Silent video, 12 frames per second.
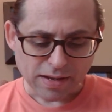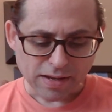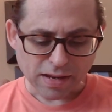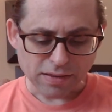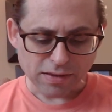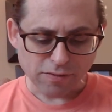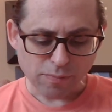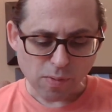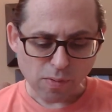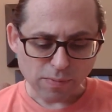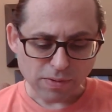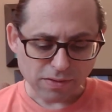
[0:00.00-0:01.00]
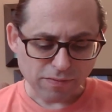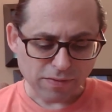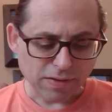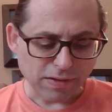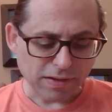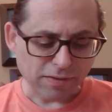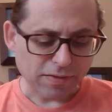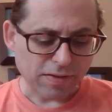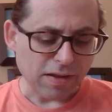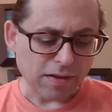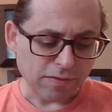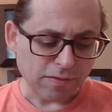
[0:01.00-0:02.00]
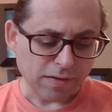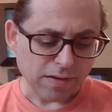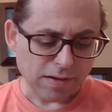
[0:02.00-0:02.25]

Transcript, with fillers: At this moment, the feeling is this.